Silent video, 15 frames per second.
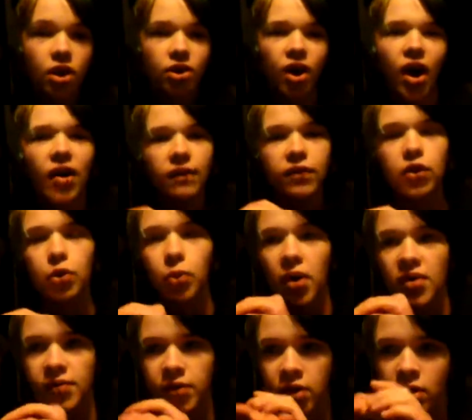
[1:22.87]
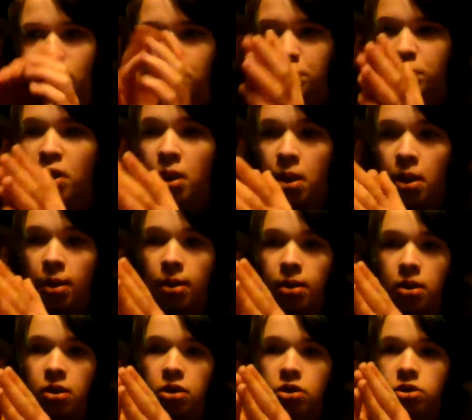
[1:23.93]
have you ever
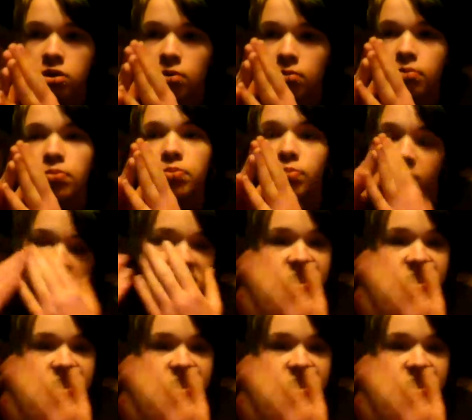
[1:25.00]
been